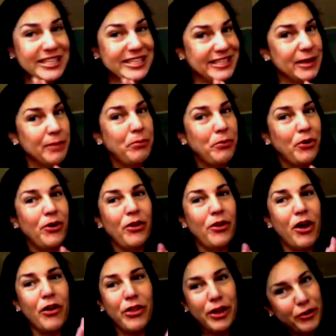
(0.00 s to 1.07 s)
simple,
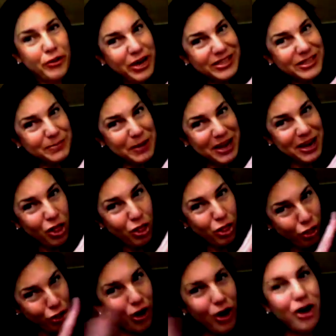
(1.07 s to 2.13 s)
although it's been a
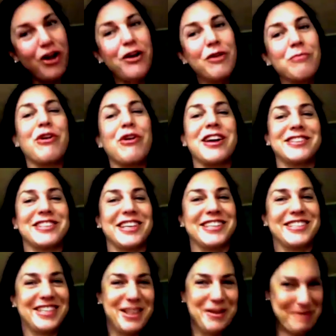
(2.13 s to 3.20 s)
long process
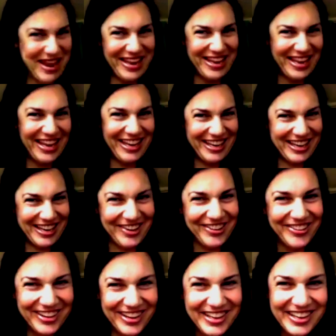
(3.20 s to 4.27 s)
in the making, you know.